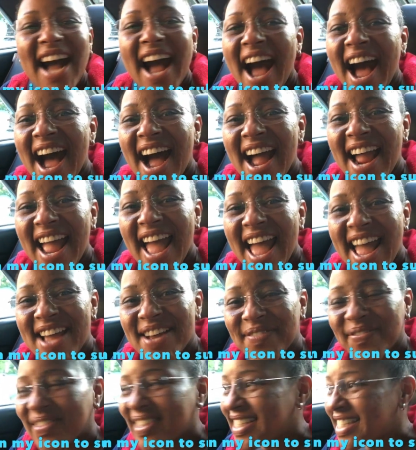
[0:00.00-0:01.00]
I
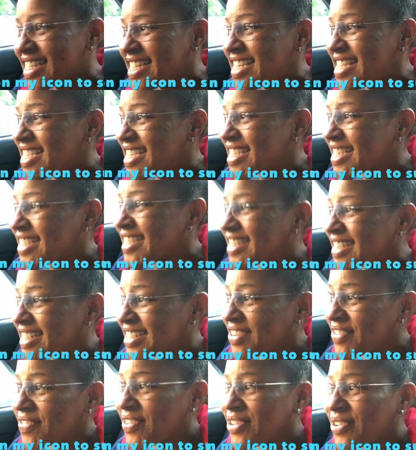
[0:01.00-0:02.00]
am Tanika.
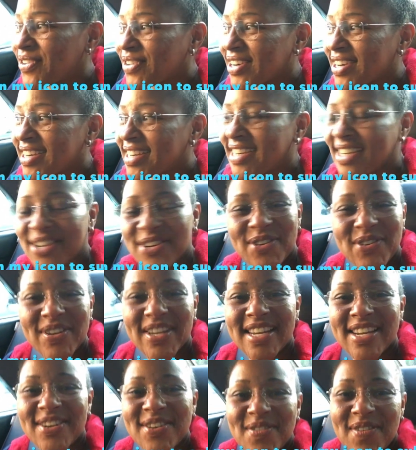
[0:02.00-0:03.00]
If you are new
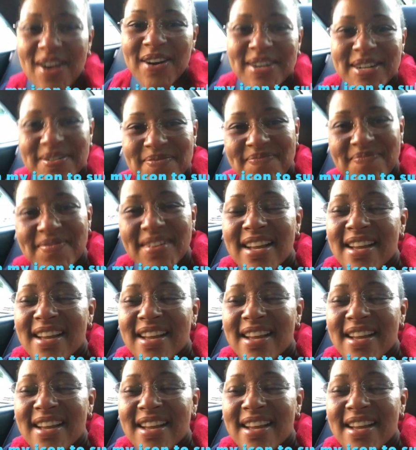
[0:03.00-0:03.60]
here, welcome.